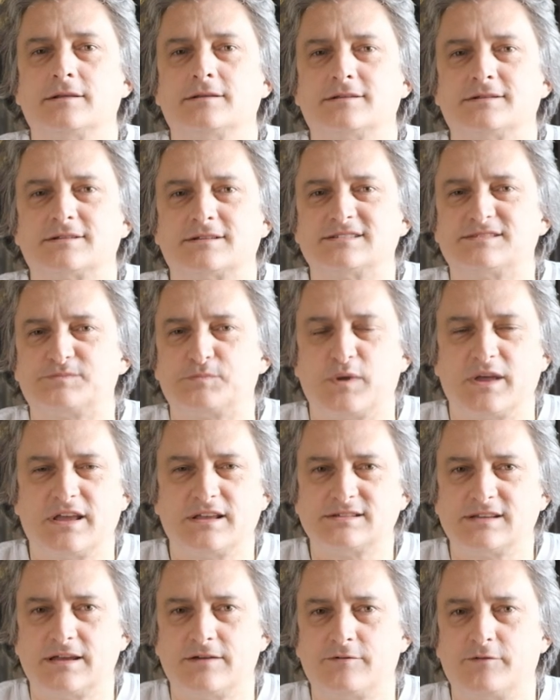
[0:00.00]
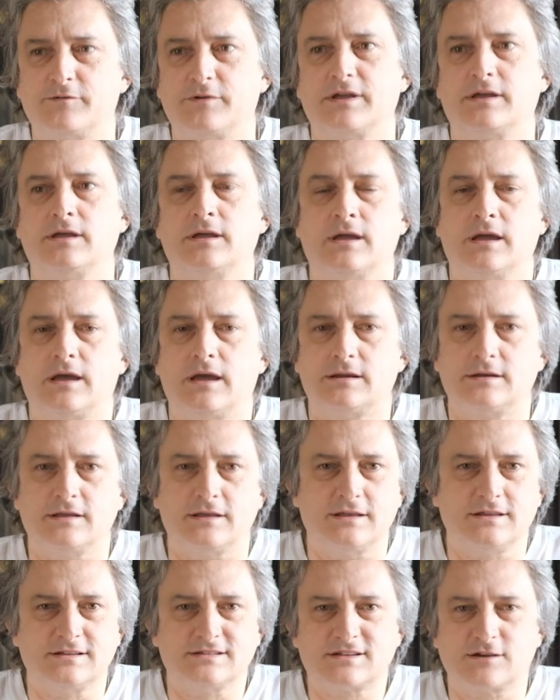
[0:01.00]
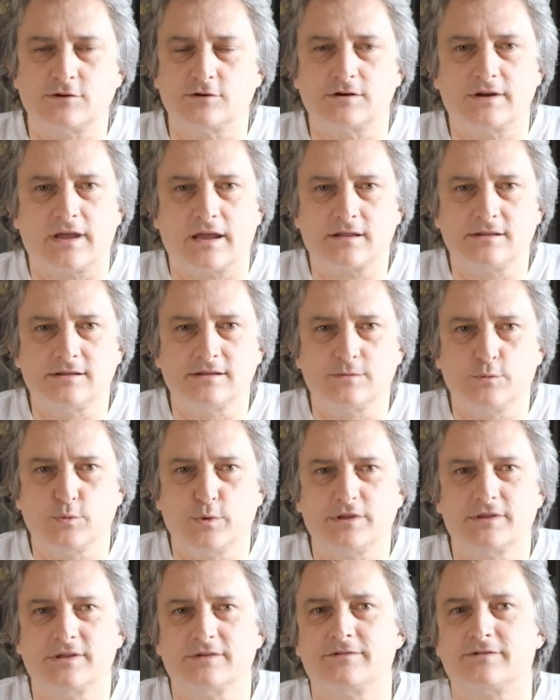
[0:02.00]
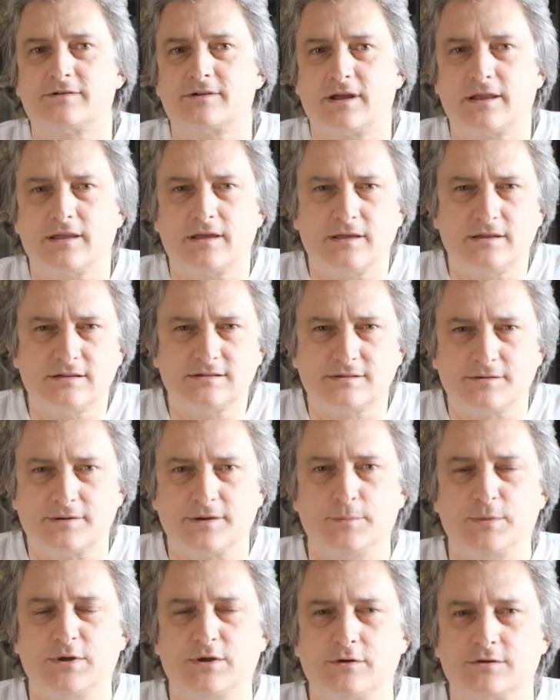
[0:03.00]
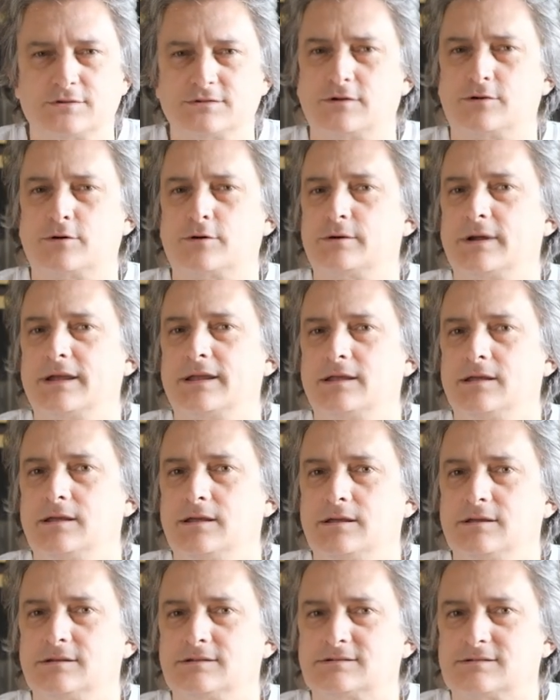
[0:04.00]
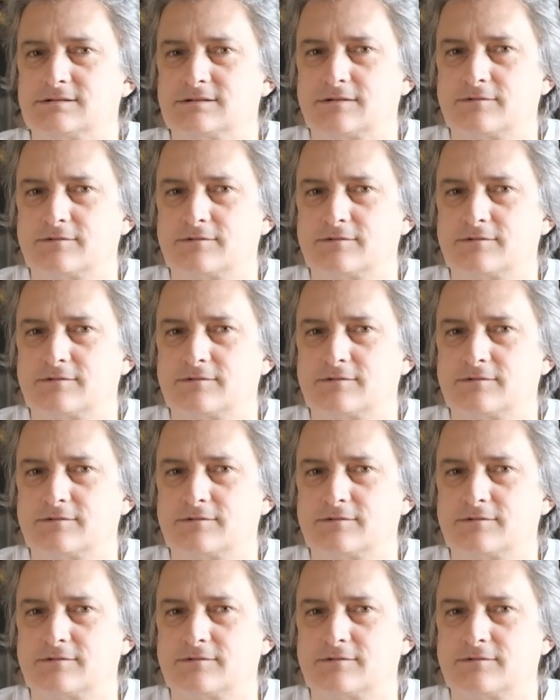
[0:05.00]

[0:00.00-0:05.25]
that explains everything, and he's connected with the Ferrania history because already his